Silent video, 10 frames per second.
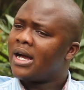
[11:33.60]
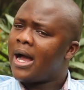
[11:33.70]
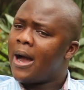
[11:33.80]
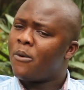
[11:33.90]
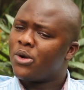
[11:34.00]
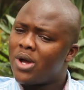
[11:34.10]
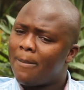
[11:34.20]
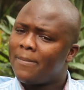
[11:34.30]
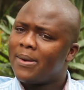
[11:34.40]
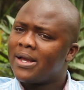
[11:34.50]
when we
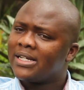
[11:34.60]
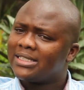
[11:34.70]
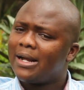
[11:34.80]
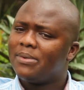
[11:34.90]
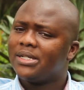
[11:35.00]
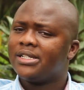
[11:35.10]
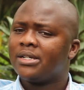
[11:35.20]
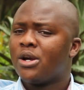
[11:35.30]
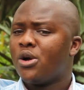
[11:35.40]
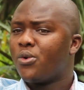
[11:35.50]
are
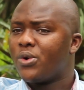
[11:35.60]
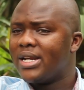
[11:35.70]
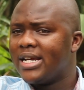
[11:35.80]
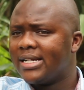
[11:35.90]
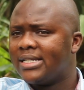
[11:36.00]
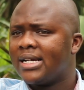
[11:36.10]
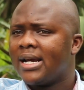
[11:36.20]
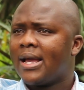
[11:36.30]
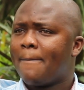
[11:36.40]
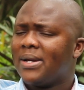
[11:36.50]
establishing, we need
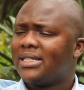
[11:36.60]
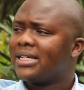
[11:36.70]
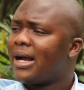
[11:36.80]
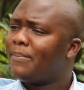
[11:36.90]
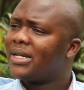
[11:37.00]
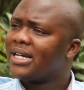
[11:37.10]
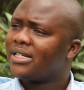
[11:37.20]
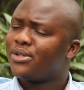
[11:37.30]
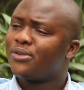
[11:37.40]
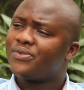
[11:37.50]
a basic
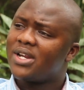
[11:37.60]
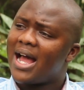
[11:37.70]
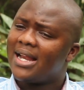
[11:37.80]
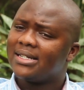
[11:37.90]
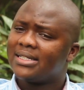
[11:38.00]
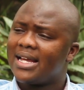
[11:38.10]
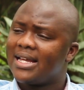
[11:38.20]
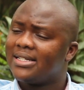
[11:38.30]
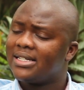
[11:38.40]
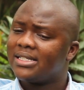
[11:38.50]
application of 300
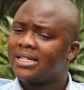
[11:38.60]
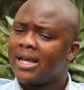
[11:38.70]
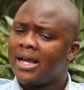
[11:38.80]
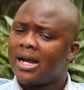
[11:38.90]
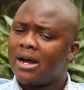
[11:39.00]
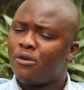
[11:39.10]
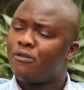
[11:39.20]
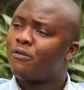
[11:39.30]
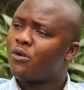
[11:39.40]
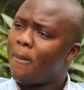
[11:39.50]
kgs
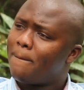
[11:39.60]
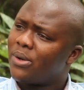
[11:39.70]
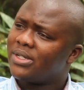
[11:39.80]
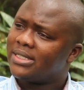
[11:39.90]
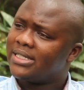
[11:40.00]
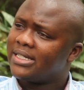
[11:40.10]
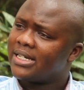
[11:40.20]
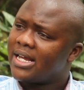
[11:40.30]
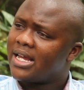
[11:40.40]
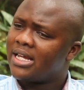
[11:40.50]
of compound D
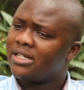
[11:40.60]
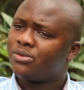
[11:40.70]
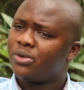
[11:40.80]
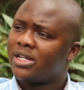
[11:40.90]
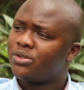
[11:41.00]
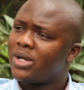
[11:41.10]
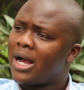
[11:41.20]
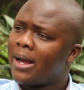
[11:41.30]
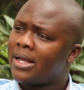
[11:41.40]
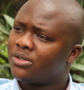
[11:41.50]
as we
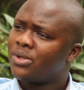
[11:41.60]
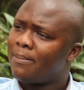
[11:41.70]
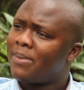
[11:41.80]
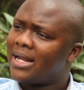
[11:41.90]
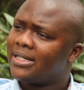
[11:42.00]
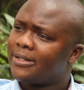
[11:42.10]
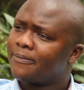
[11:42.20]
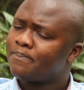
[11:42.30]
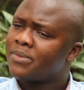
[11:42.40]
are planting.